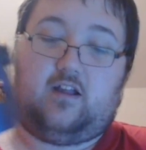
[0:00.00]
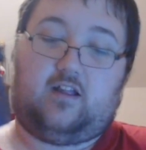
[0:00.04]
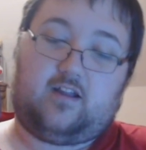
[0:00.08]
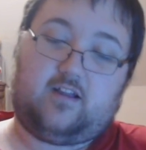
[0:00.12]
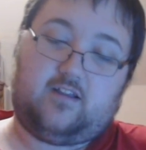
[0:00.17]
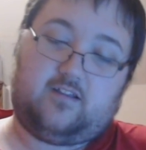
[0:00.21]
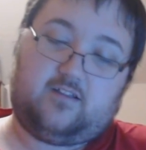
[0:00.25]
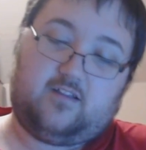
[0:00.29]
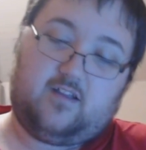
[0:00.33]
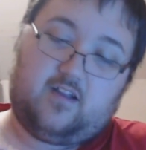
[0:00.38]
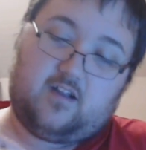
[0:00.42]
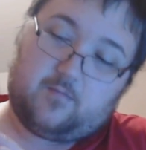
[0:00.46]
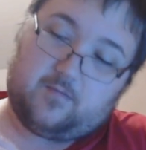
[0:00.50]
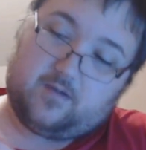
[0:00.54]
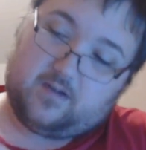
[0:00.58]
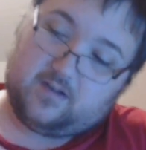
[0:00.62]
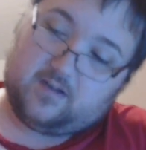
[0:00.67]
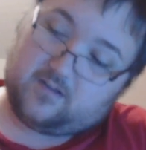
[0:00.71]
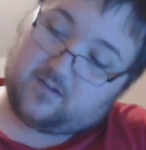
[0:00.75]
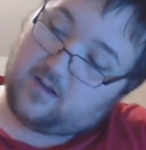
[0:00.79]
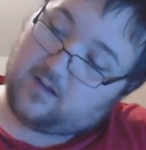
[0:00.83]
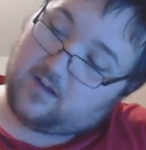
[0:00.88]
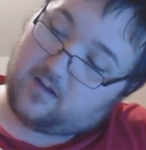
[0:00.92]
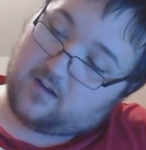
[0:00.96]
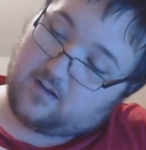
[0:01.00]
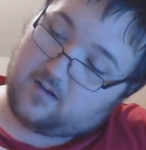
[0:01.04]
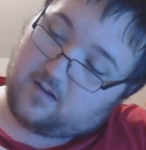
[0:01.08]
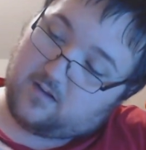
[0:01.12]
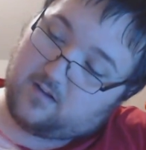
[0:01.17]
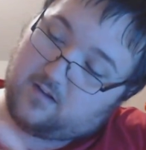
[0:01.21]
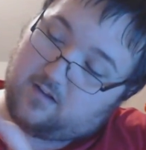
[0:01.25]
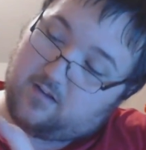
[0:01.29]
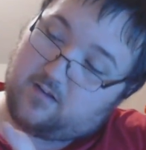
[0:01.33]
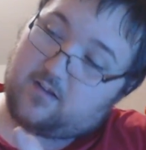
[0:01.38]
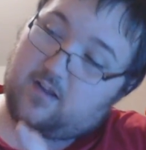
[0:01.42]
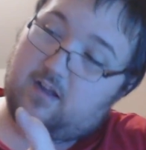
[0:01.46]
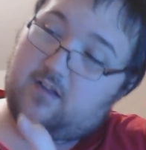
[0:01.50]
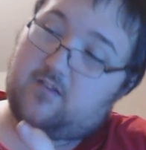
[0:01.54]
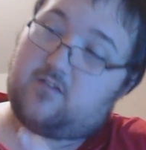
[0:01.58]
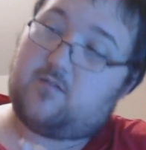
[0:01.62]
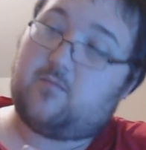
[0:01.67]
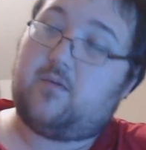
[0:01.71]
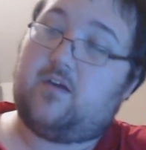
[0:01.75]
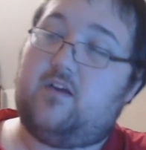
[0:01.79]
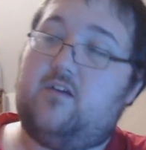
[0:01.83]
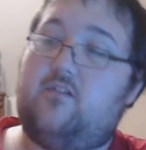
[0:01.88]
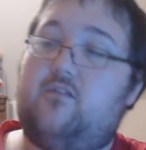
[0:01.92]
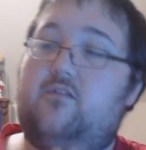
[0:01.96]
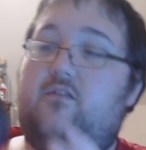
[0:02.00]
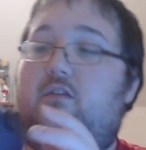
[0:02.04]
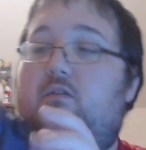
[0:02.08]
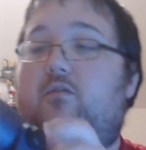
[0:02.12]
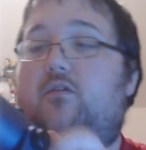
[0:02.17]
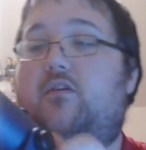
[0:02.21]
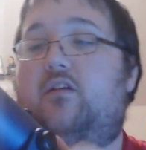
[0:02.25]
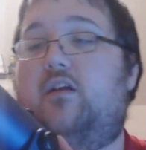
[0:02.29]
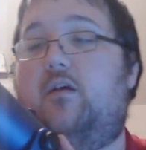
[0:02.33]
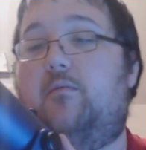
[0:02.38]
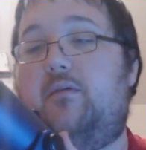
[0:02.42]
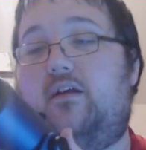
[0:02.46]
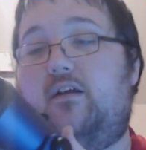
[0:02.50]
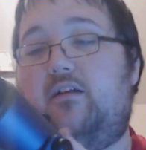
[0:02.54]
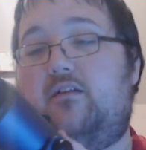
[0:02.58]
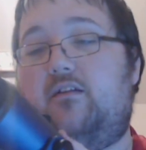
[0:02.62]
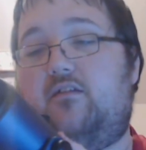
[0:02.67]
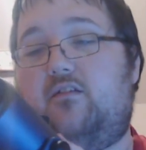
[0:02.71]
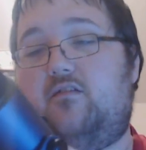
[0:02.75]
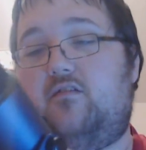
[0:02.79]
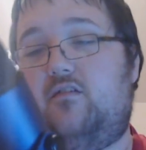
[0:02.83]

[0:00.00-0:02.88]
Like I said, I mean it's got some heft to it. I mean